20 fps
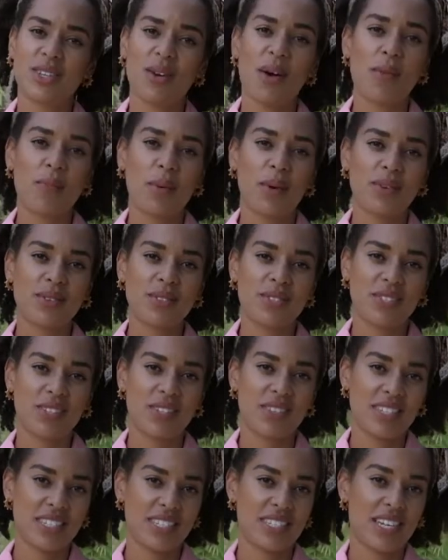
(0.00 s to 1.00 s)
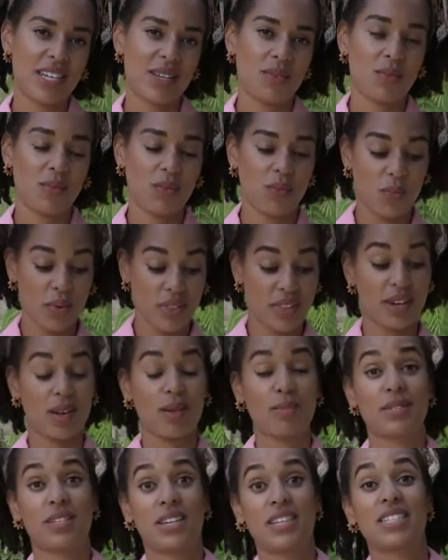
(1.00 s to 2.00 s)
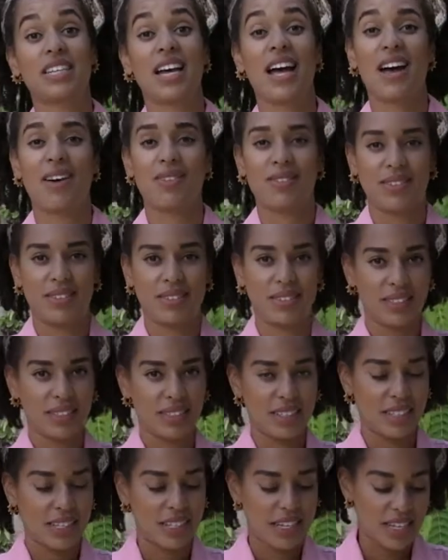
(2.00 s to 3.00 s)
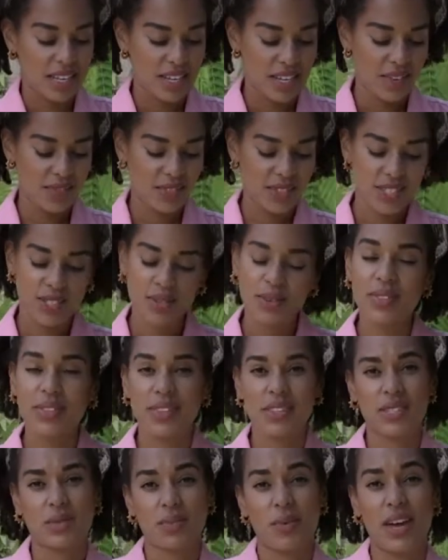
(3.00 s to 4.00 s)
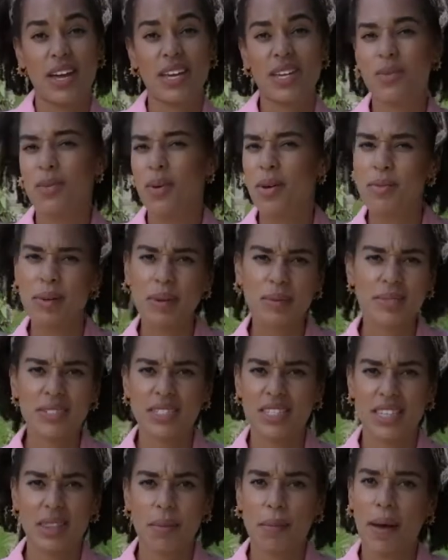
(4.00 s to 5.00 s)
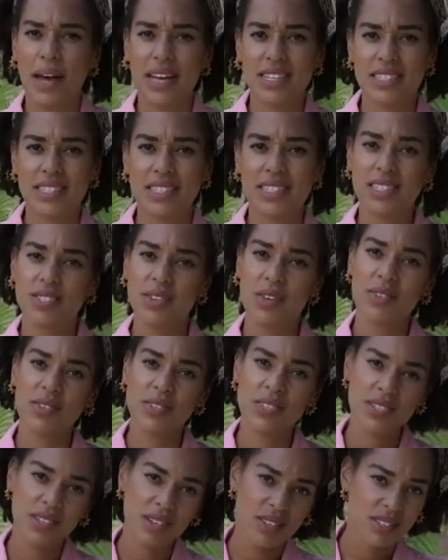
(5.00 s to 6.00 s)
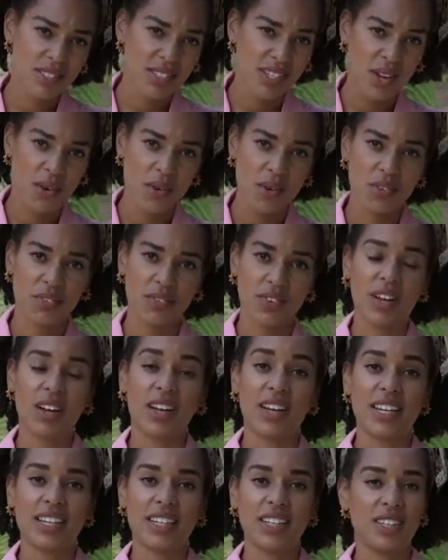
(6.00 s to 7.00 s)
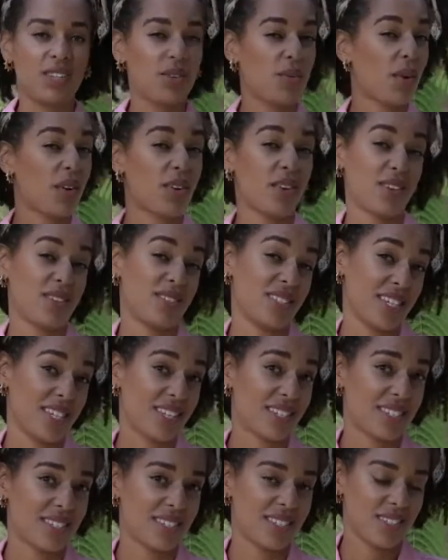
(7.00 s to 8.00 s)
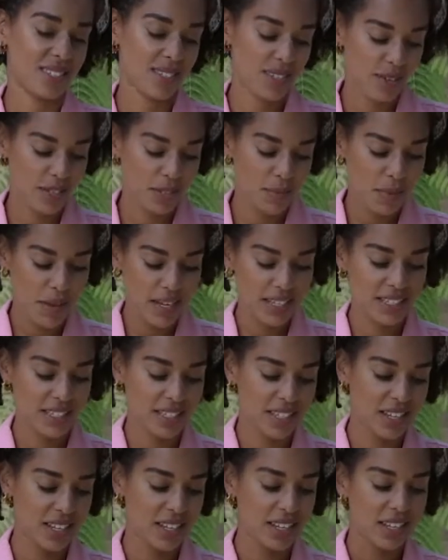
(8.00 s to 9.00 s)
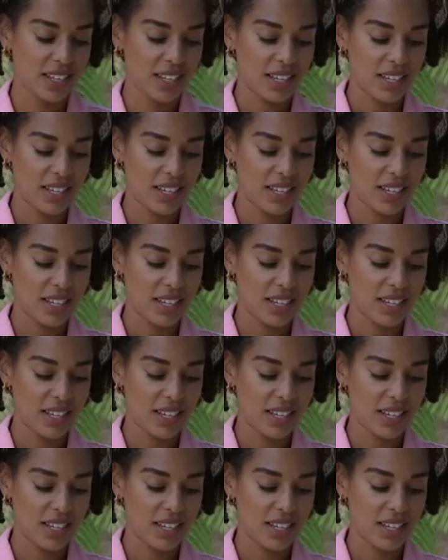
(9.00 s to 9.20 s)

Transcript: upholster the seat with it upside down. If you do it this way, you won't be able to see the pattern, so if you start to go offline, you won't notice. So it's best to